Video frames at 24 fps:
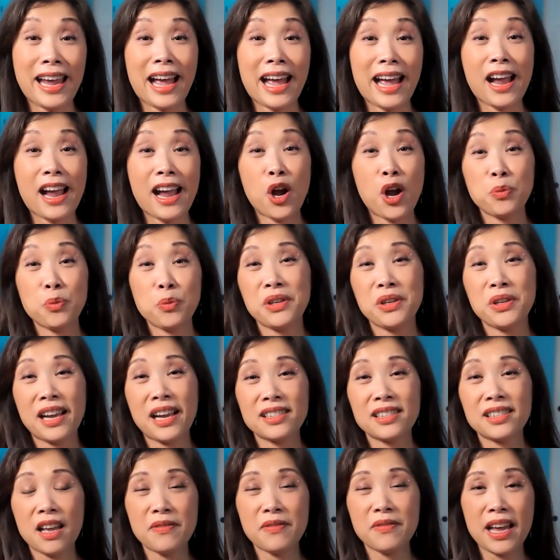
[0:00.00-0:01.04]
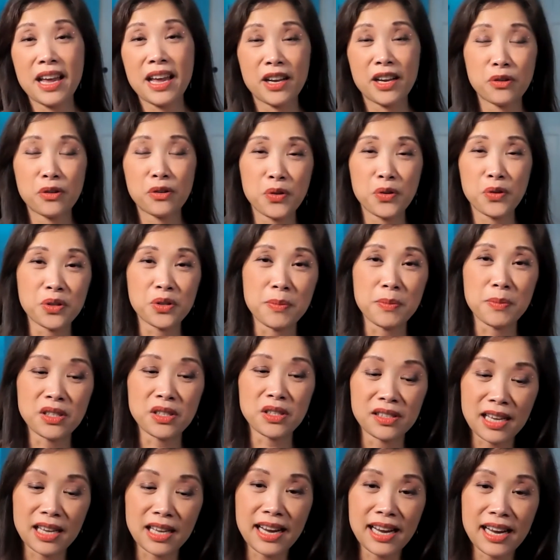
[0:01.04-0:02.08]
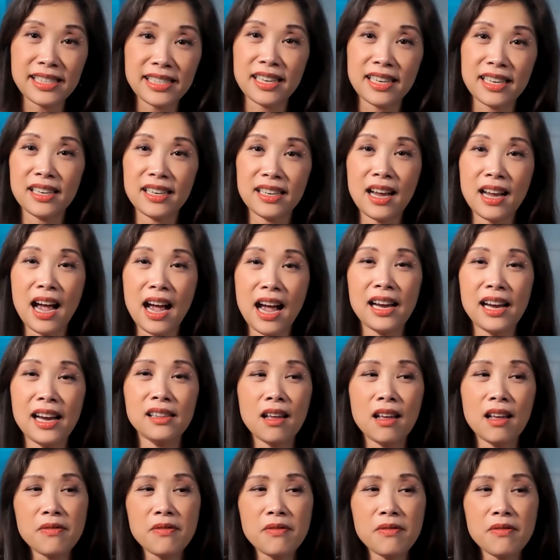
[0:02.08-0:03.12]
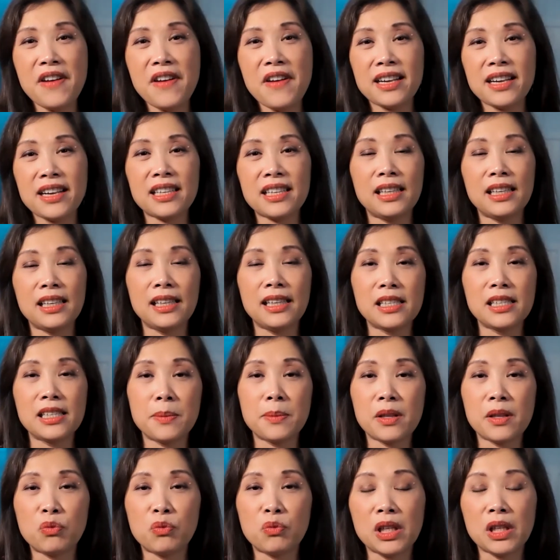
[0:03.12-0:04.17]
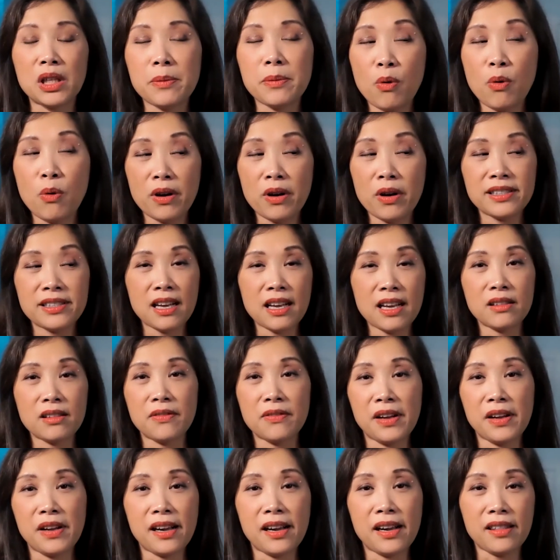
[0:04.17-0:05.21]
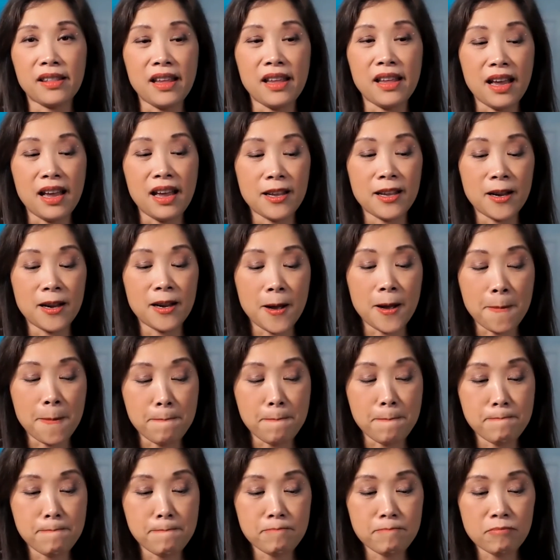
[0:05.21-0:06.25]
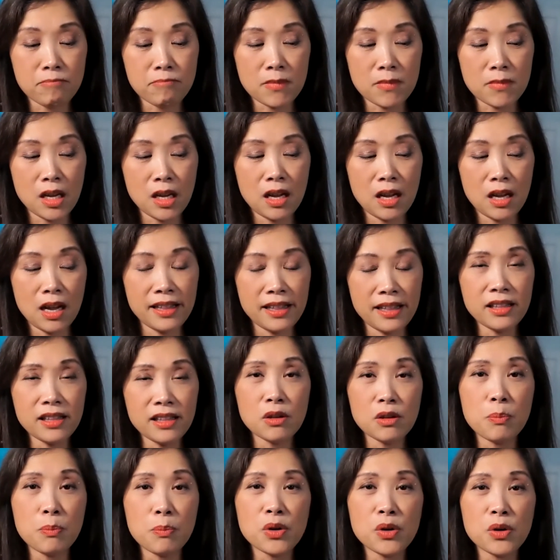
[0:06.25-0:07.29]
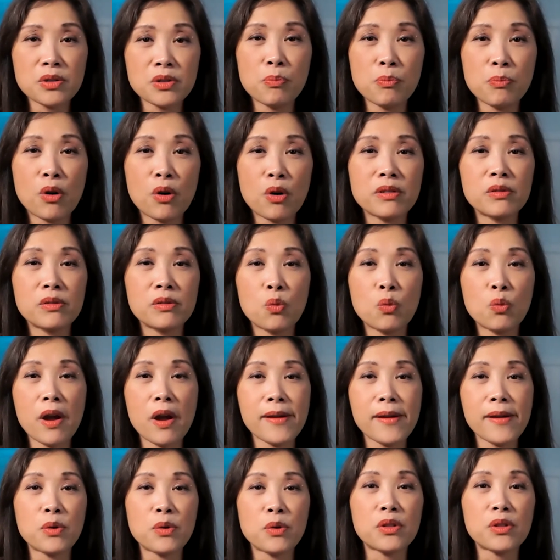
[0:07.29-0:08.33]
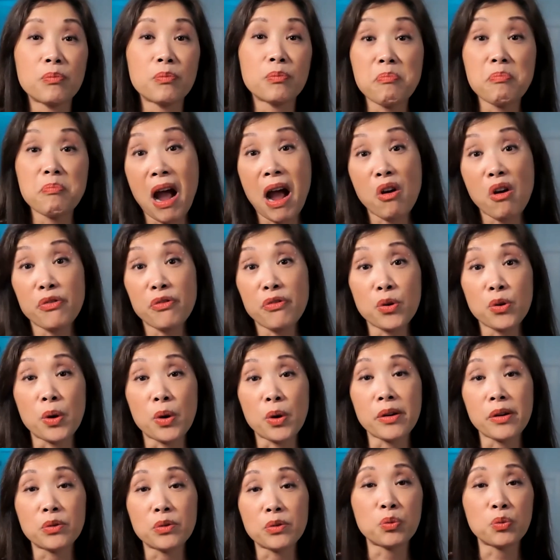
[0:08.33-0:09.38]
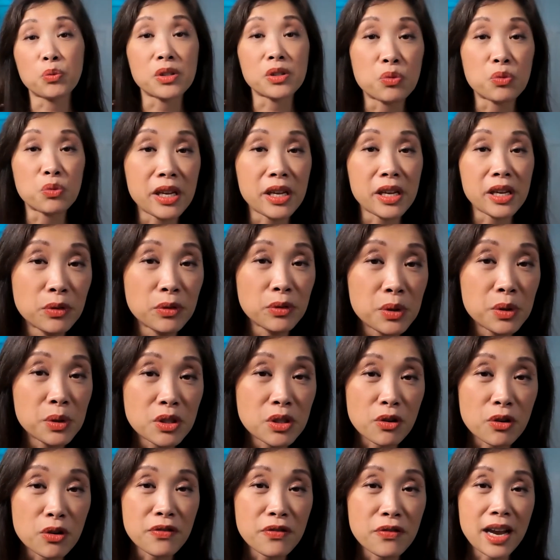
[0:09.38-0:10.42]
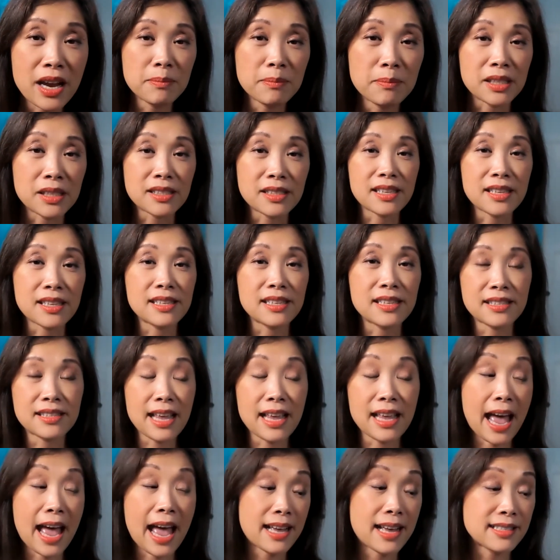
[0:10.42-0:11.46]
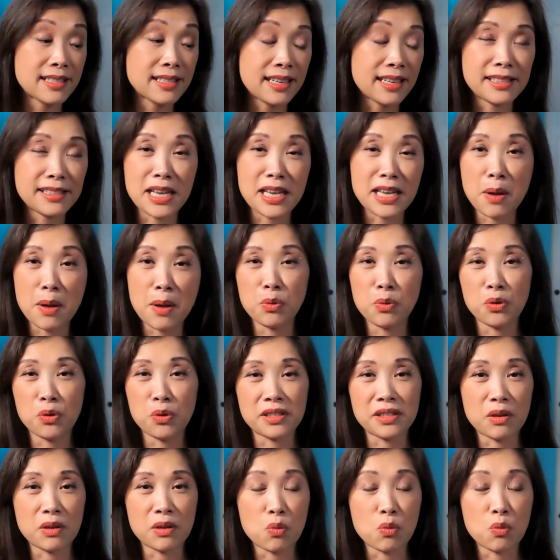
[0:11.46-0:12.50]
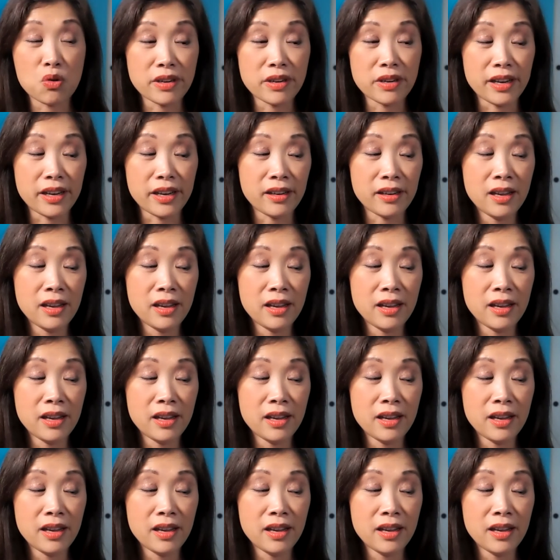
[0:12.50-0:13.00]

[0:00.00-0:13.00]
I hope you guys love that interview as much as I did. I love the fact that Elizabeth really points out the fact that um, I think the most important way with powerful way with which we influence our families is as an example or as a warning.